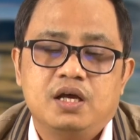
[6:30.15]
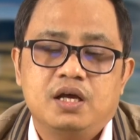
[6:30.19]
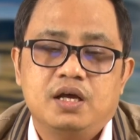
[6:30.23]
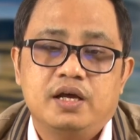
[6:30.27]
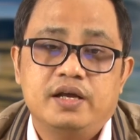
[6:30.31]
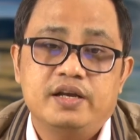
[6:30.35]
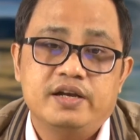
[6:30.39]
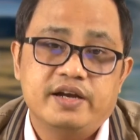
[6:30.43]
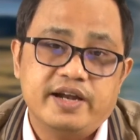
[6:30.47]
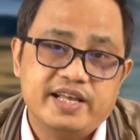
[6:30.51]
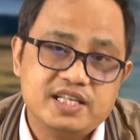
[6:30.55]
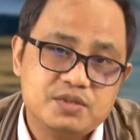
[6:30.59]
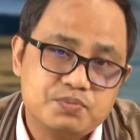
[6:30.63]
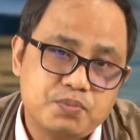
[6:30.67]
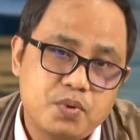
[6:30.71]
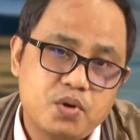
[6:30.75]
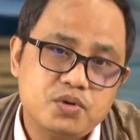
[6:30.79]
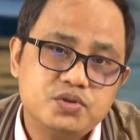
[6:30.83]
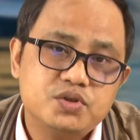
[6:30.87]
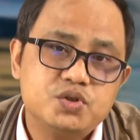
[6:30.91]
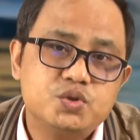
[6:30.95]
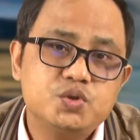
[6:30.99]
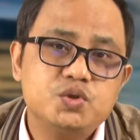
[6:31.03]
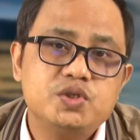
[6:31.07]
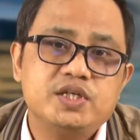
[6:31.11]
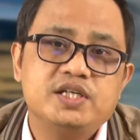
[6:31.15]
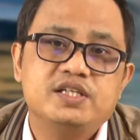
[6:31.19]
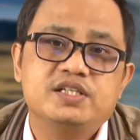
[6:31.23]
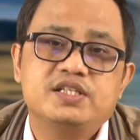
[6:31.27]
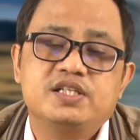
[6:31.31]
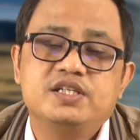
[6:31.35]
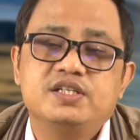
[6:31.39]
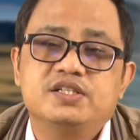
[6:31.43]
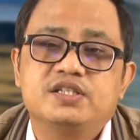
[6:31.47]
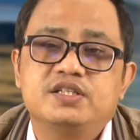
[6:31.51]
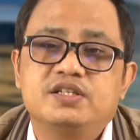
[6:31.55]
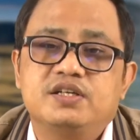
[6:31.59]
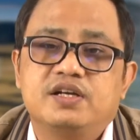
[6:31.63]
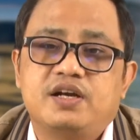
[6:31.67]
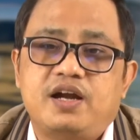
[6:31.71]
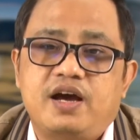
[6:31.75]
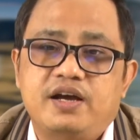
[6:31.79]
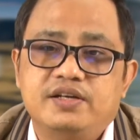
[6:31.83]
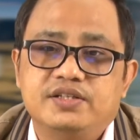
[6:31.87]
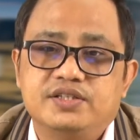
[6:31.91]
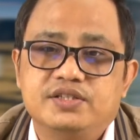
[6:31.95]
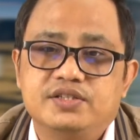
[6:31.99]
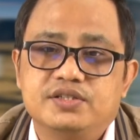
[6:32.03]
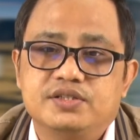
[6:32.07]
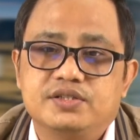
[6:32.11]
in response to the extinction
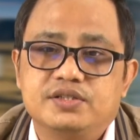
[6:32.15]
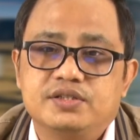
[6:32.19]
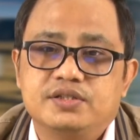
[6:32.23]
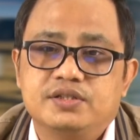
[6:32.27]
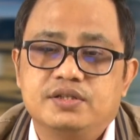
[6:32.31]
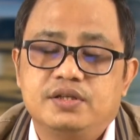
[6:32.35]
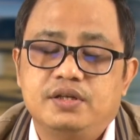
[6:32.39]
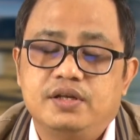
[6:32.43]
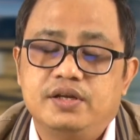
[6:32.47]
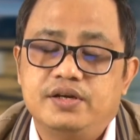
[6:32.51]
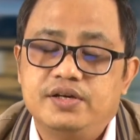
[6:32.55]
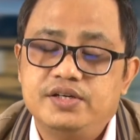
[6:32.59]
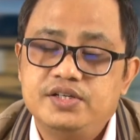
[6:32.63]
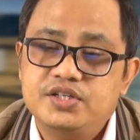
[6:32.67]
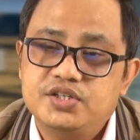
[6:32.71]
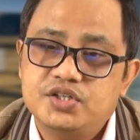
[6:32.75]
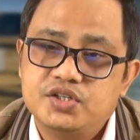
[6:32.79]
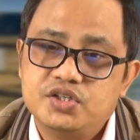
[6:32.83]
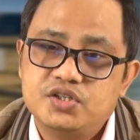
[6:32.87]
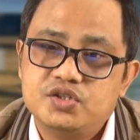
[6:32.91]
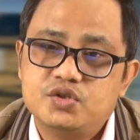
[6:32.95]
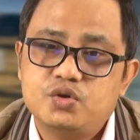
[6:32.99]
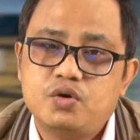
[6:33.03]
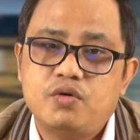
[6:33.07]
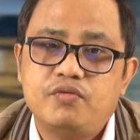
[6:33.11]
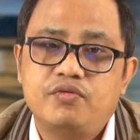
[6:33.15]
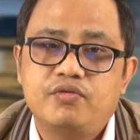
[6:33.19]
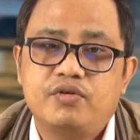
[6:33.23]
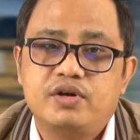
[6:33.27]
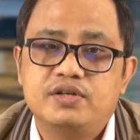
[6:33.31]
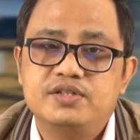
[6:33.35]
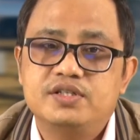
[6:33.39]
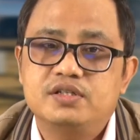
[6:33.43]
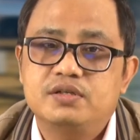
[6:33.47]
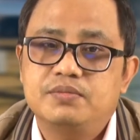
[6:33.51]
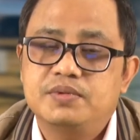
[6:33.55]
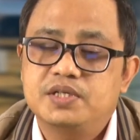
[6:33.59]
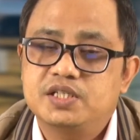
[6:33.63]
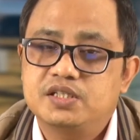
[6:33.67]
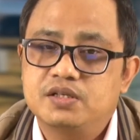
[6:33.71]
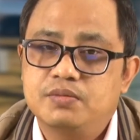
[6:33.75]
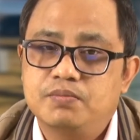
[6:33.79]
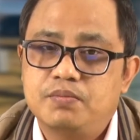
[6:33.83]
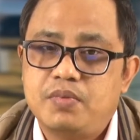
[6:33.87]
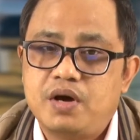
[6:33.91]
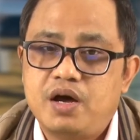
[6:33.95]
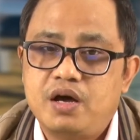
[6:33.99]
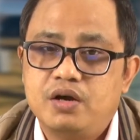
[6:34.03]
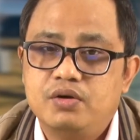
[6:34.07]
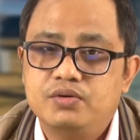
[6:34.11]
crisis, the research of conservation
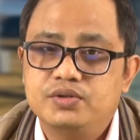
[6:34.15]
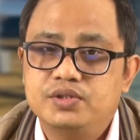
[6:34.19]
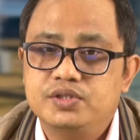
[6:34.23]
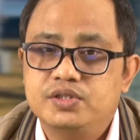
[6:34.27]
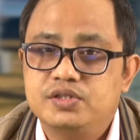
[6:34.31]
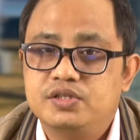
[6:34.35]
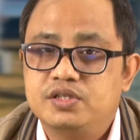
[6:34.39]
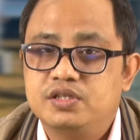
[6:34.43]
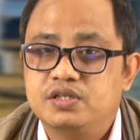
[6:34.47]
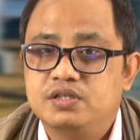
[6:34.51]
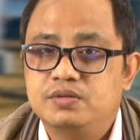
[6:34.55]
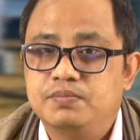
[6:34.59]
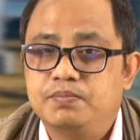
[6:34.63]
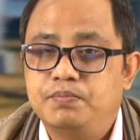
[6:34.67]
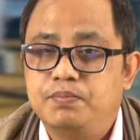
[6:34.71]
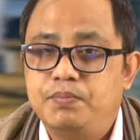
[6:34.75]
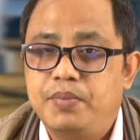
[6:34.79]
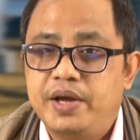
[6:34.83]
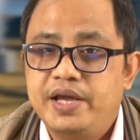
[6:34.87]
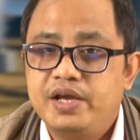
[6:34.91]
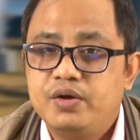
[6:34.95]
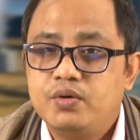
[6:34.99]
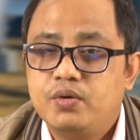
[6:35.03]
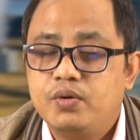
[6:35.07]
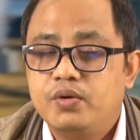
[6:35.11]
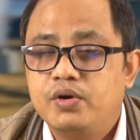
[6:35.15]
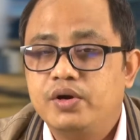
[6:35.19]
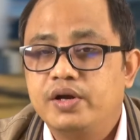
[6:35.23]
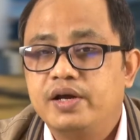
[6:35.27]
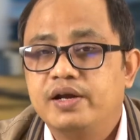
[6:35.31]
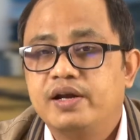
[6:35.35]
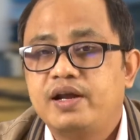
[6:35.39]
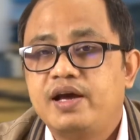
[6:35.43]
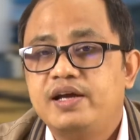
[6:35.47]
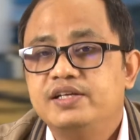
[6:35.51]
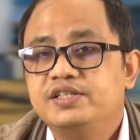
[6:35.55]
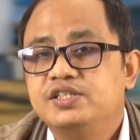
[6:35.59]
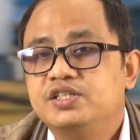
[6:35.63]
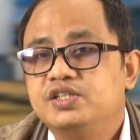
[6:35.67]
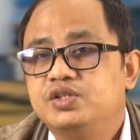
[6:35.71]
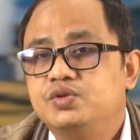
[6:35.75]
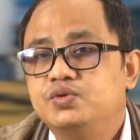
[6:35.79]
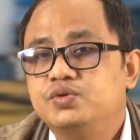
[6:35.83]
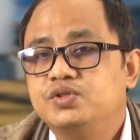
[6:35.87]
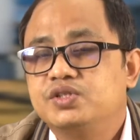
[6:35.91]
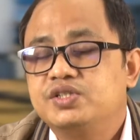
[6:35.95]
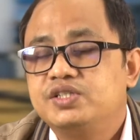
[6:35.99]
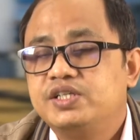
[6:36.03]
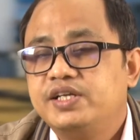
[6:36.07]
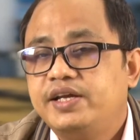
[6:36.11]
biologists is being organized into
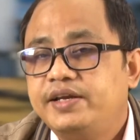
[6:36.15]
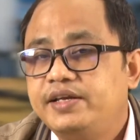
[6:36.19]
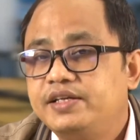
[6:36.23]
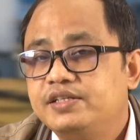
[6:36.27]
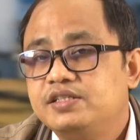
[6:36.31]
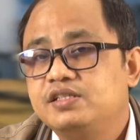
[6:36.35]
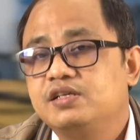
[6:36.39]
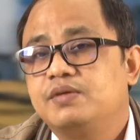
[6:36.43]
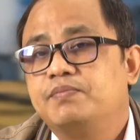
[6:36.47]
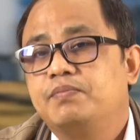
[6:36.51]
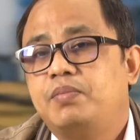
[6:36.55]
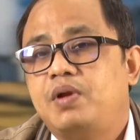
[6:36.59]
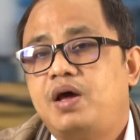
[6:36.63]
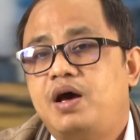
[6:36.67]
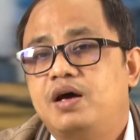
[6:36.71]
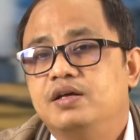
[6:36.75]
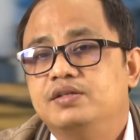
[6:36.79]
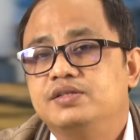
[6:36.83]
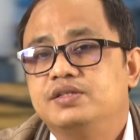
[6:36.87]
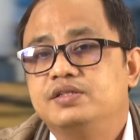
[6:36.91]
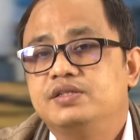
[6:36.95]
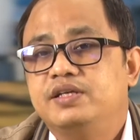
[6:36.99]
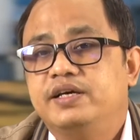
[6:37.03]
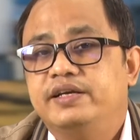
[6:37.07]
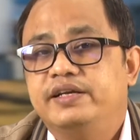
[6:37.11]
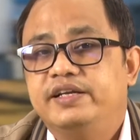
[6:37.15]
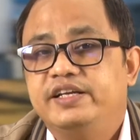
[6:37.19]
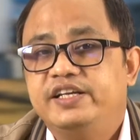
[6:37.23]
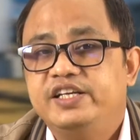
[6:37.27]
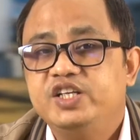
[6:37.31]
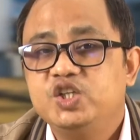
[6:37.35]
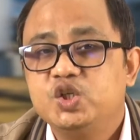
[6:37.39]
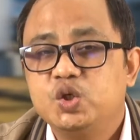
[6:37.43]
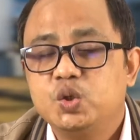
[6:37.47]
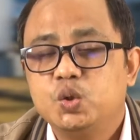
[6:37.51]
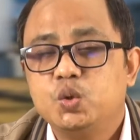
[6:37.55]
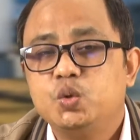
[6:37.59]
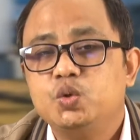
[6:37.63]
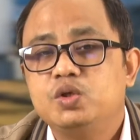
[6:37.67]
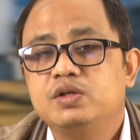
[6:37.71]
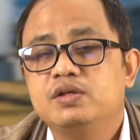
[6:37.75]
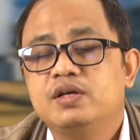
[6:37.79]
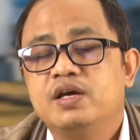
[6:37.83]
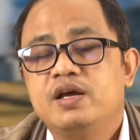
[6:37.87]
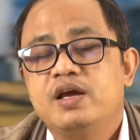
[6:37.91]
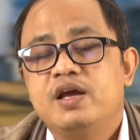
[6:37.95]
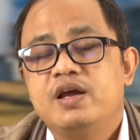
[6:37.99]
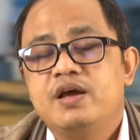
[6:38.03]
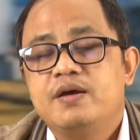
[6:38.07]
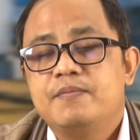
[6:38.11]
strategic plans that include
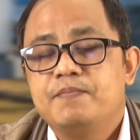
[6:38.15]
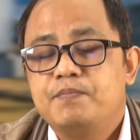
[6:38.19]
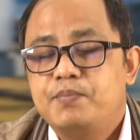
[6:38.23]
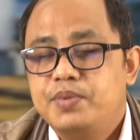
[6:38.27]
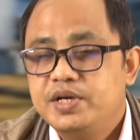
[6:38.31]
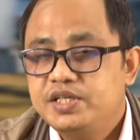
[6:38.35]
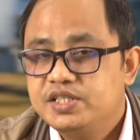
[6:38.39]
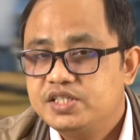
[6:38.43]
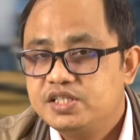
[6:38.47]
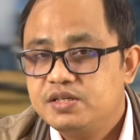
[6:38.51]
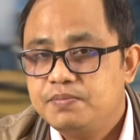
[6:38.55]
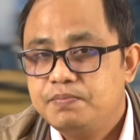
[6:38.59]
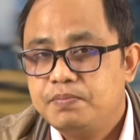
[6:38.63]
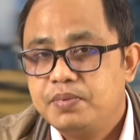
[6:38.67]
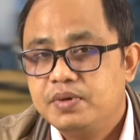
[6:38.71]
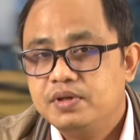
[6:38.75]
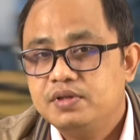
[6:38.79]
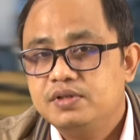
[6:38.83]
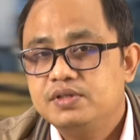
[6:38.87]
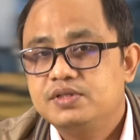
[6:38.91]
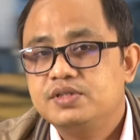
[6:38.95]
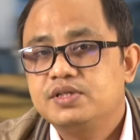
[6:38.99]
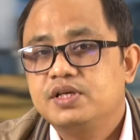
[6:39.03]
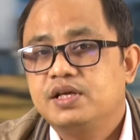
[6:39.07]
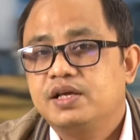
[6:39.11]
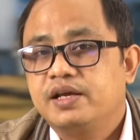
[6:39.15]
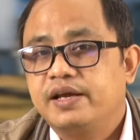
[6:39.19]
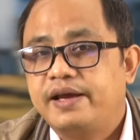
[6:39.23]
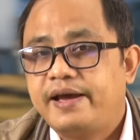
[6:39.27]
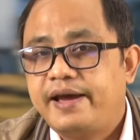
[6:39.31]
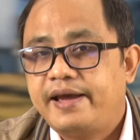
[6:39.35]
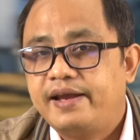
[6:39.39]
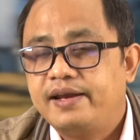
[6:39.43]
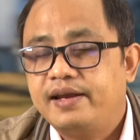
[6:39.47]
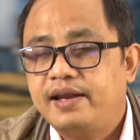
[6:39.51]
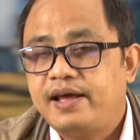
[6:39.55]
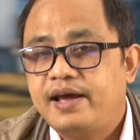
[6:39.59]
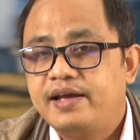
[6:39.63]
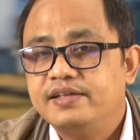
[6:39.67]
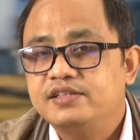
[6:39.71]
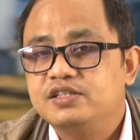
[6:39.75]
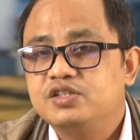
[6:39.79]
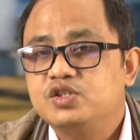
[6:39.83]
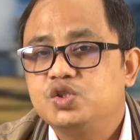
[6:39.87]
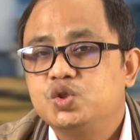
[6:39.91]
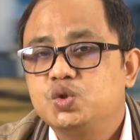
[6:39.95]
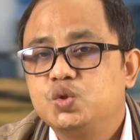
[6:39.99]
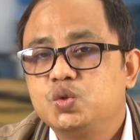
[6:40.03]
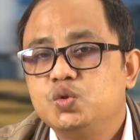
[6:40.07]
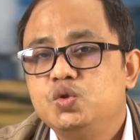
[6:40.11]
principles, guidelines,
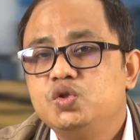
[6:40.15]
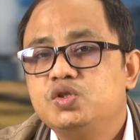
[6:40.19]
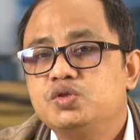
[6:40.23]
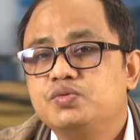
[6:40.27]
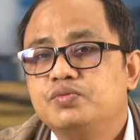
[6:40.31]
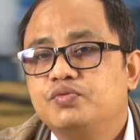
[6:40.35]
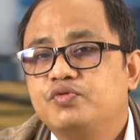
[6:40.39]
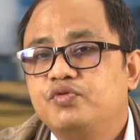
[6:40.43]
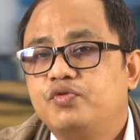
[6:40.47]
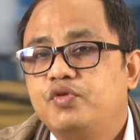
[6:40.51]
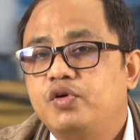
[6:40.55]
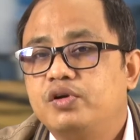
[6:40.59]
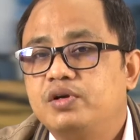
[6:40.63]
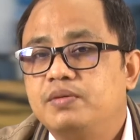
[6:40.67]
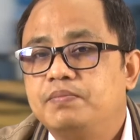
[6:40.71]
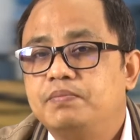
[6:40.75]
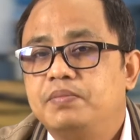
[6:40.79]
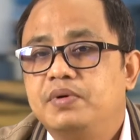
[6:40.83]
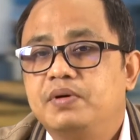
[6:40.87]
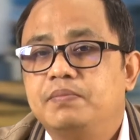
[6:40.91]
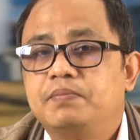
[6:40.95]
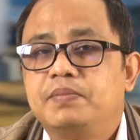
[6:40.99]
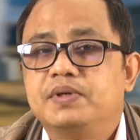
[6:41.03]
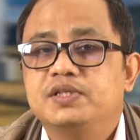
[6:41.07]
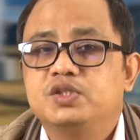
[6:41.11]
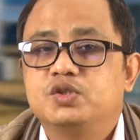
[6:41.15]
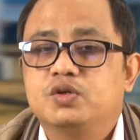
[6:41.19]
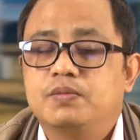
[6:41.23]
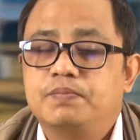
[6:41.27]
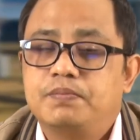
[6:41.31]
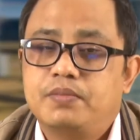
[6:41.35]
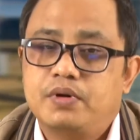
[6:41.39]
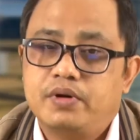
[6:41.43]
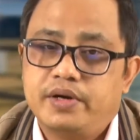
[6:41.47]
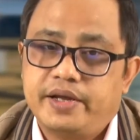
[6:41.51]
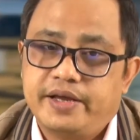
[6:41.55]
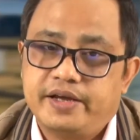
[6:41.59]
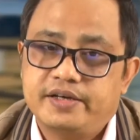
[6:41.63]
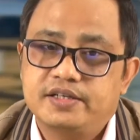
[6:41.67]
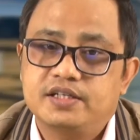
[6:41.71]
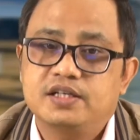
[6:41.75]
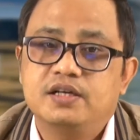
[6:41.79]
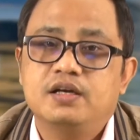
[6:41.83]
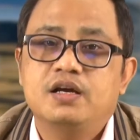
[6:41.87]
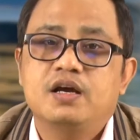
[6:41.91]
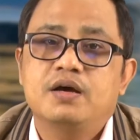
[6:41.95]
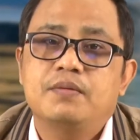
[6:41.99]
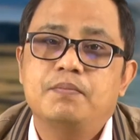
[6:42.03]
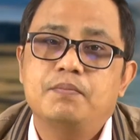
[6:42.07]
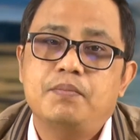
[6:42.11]
and tools for the purpose of protecting
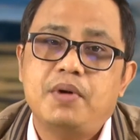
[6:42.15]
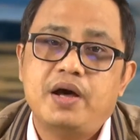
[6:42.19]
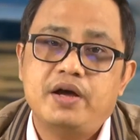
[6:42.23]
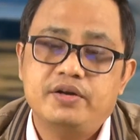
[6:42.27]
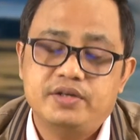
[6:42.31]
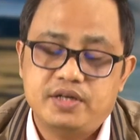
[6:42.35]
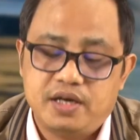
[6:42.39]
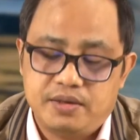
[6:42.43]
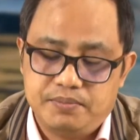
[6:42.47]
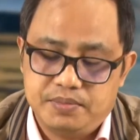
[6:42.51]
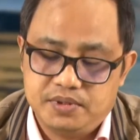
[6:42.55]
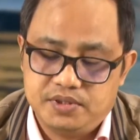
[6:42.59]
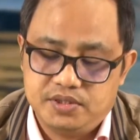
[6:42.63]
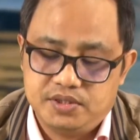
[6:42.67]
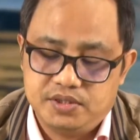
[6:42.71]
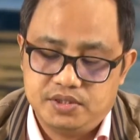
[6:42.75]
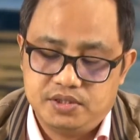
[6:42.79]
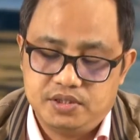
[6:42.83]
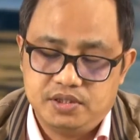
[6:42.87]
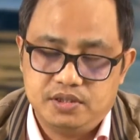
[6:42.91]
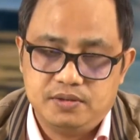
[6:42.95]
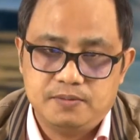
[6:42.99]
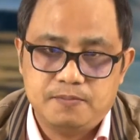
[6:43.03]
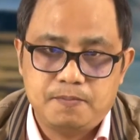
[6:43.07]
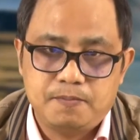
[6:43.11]
biodiversity.